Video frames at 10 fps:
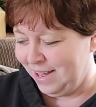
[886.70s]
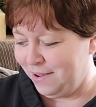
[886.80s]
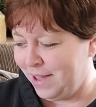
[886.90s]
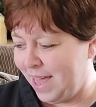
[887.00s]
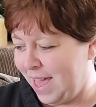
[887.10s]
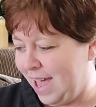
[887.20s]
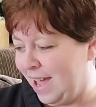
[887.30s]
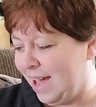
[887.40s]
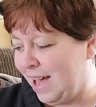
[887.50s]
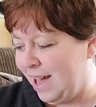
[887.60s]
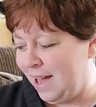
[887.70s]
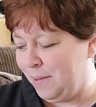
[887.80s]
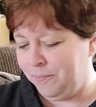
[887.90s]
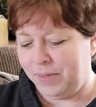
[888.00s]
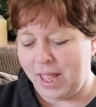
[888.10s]
Okay,
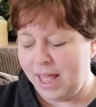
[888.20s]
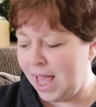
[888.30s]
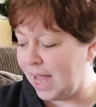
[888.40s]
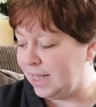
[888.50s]
I